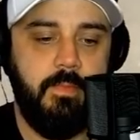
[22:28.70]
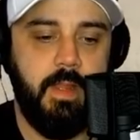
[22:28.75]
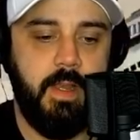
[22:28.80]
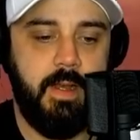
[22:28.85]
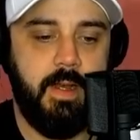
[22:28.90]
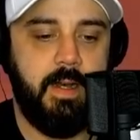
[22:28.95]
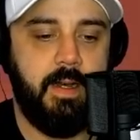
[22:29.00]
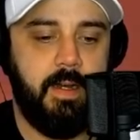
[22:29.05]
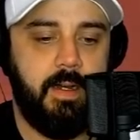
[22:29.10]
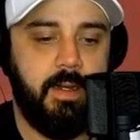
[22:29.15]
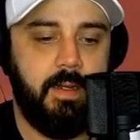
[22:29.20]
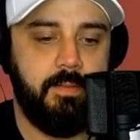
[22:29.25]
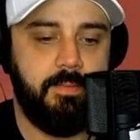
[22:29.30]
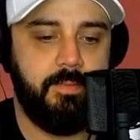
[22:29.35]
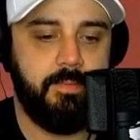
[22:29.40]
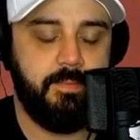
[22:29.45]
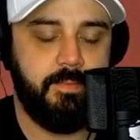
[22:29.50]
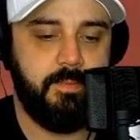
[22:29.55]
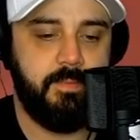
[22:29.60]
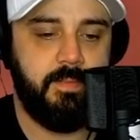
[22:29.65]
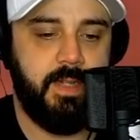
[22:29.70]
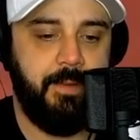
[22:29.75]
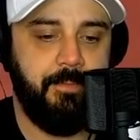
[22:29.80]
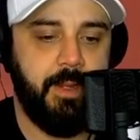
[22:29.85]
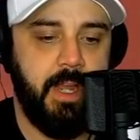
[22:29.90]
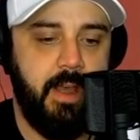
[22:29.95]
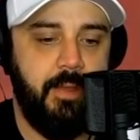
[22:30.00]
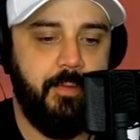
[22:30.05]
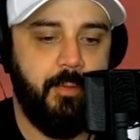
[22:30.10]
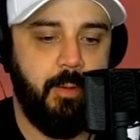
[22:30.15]
Uh, I've
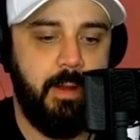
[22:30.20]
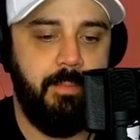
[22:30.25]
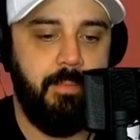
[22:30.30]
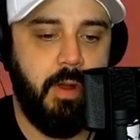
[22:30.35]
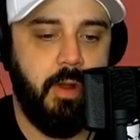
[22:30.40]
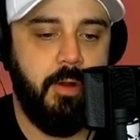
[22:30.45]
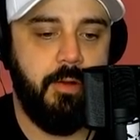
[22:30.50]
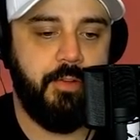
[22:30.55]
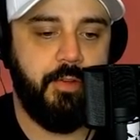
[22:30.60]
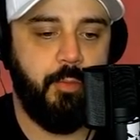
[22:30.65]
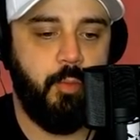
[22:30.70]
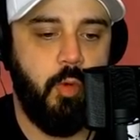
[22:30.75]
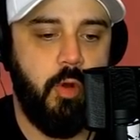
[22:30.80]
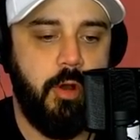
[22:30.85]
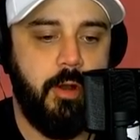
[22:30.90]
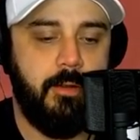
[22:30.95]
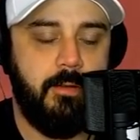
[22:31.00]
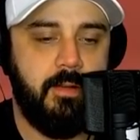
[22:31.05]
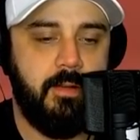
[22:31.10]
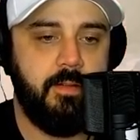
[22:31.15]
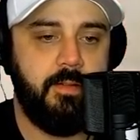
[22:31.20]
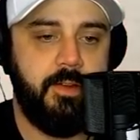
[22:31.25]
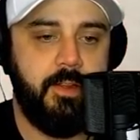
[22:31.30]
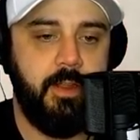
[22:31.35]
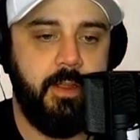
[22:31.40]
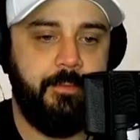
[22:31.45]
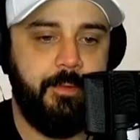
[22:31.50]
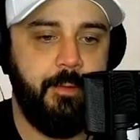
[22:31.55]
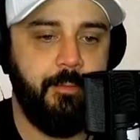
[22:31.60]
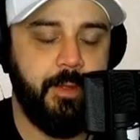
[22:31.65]
got three bars of water.
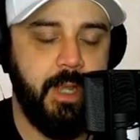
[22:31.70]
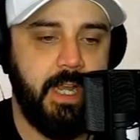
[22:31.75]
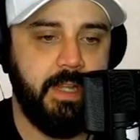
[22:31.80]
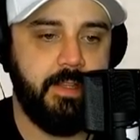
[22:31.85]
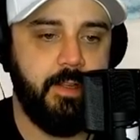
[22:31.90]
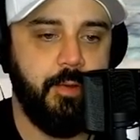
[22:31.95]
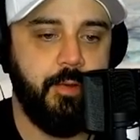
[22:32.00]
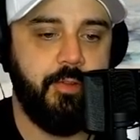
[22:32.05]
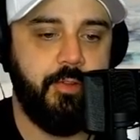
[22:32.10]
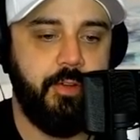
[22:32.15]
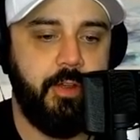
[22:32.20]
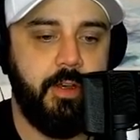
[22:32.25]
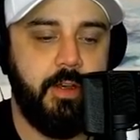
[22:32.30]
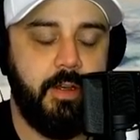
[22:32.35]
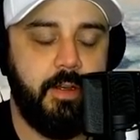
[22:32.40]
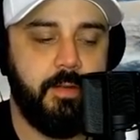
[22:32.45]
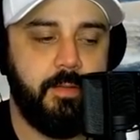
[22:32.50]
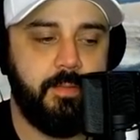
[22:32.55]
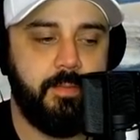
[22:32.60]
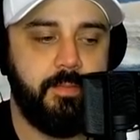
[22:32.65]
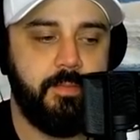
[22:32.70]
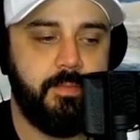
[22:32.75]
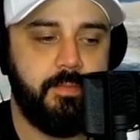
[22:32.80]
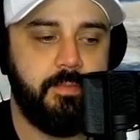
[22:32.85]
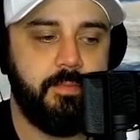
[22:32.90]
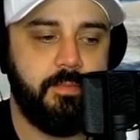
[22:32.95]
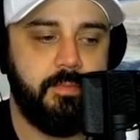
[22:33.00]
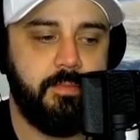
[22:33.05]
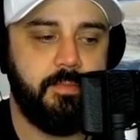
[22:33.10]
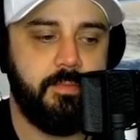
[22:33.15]
If you've got those, uh,
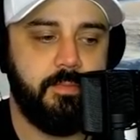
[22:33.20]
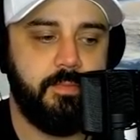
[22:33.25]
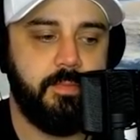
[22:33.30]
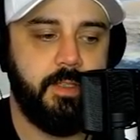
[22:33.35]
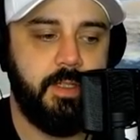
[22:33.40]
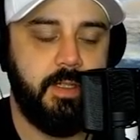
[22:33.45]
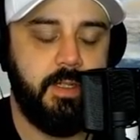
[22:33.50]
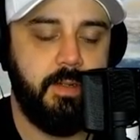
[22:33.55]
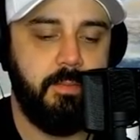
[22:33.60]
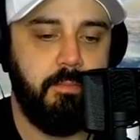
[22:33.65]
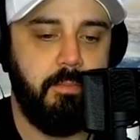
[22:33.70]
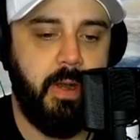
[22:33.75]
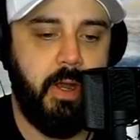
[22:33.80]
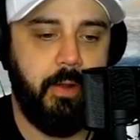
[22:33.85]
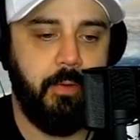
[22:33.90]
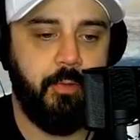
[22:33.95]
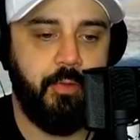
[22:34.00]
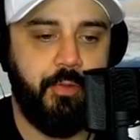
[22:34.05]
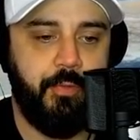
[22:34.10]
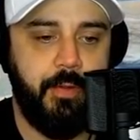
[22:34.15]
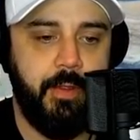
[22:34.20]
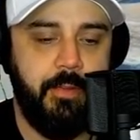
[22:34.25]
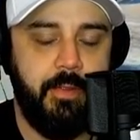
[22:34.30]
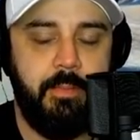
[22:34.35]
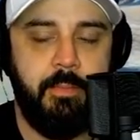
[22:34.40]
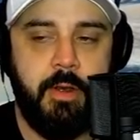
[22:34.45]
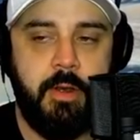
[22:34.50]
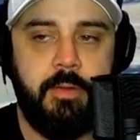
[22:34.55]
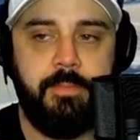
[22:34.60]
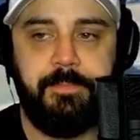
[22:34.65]
bottles, fill
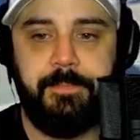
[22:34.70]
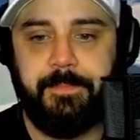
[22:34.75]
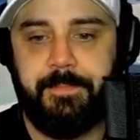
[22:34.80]
them up.